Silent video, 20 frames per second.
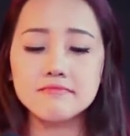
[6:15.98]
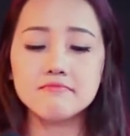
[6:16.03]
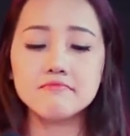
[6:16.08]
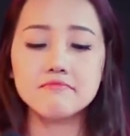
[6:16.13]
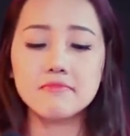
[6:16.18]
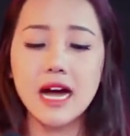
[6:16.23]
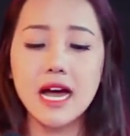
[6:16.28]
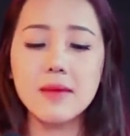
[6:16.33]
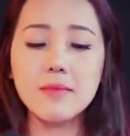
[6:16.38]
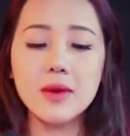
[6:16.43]

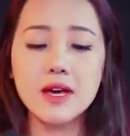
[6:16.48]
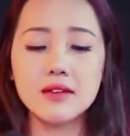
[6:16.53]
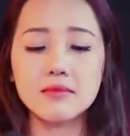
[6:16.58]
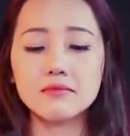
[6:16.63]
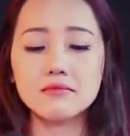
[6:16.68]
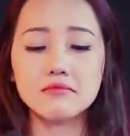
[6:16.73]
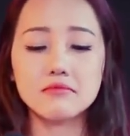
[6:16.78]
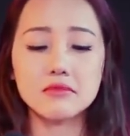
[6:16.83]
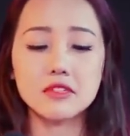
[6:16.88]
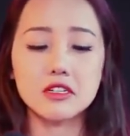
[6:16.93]
My
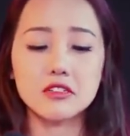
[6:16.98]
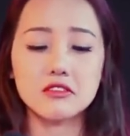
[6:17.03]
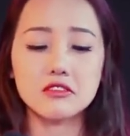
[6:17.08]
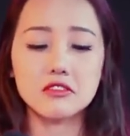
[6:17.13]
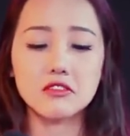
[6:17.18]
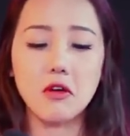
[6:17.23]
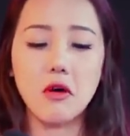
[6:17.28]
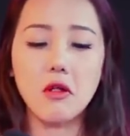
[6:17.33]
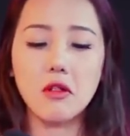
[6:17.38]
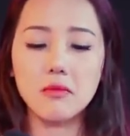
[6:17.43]
mom
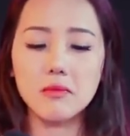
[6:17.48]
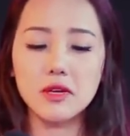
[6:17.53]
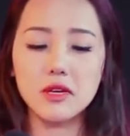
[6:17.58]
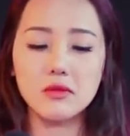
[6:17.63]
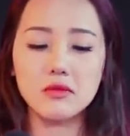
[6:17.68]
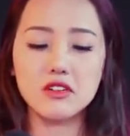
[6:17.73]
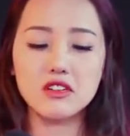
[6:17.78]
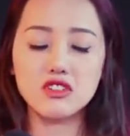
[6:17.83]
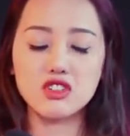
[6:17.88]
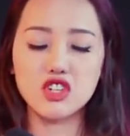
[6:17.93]
consoled
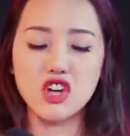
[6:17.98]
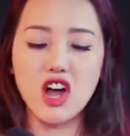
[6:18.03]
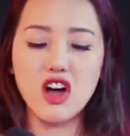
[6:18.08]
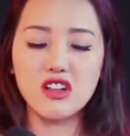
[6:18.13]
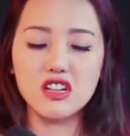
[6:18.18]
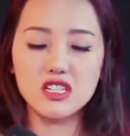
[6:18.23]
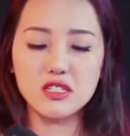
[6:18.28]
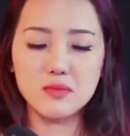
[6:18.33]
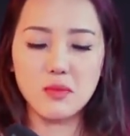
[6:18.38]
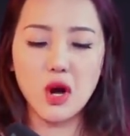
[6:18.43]
me with a
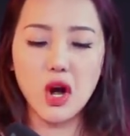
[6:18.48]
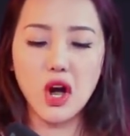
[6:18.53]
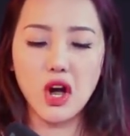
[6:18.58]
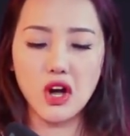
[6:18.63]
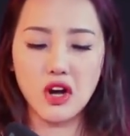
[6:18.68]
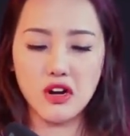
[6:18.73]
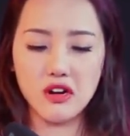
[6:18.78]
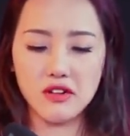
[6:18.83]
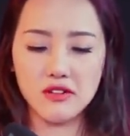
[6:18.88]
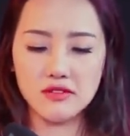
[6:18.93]
chocolate
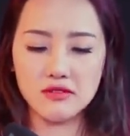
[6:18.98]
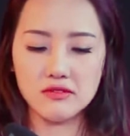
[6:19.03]
bar.